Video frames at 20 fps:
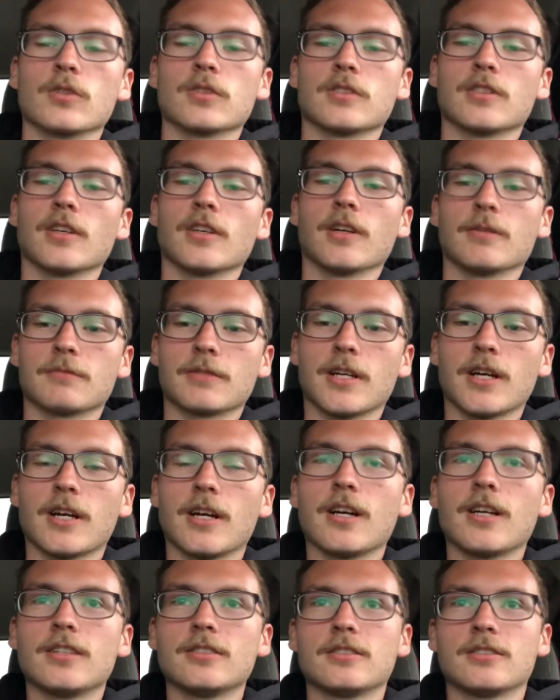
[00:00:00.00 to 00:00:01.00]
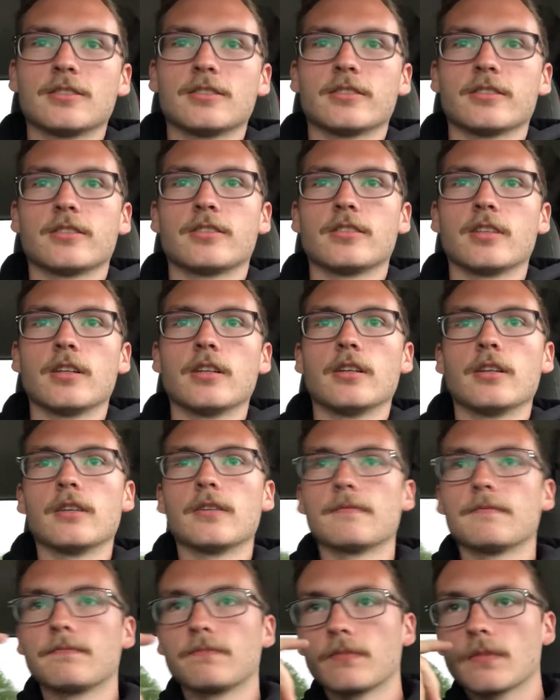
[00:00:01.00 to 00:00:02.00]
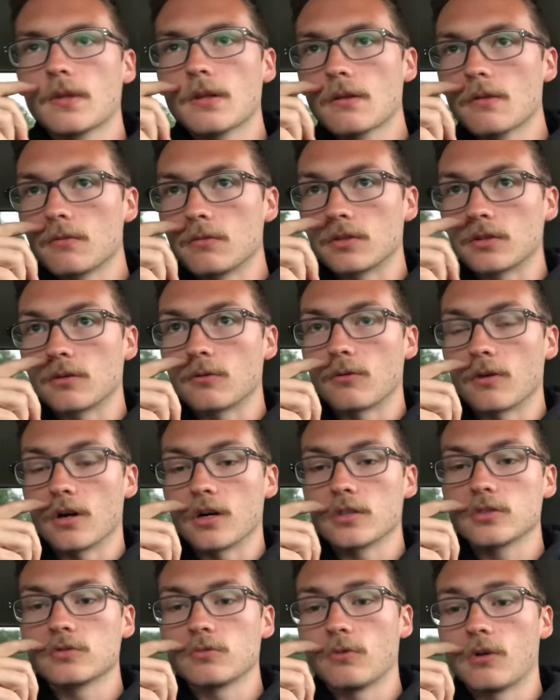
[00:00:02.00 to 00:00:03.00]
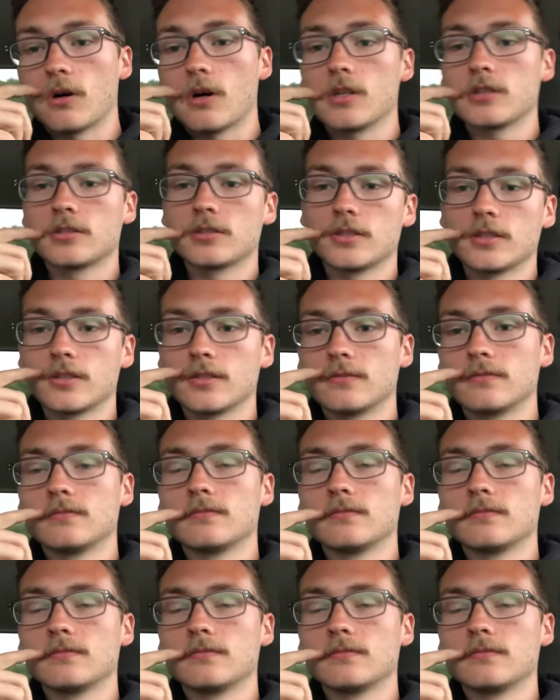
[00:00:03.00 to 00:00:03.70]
What's up, guys? This is Sydney with the Works Washing,